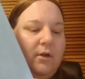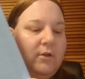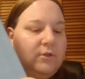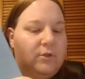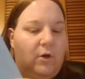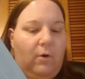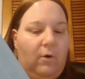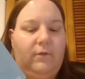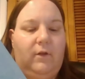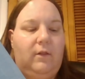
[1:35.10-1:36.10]
So
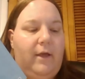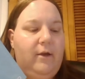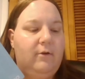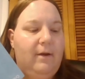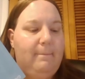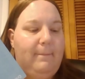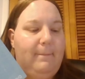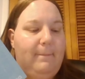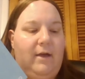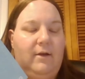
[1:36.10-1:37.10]
the light grip
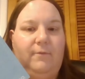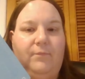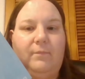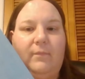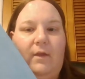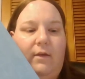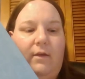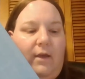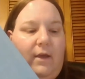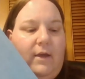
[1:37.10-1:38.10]
mat
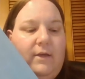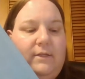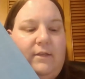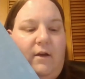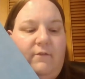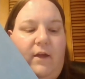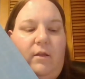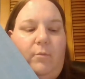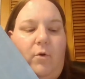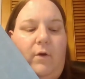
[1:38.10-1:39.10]
is
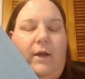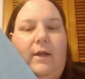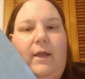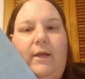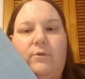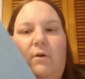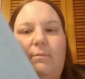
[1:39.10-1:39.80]
available in a 12 by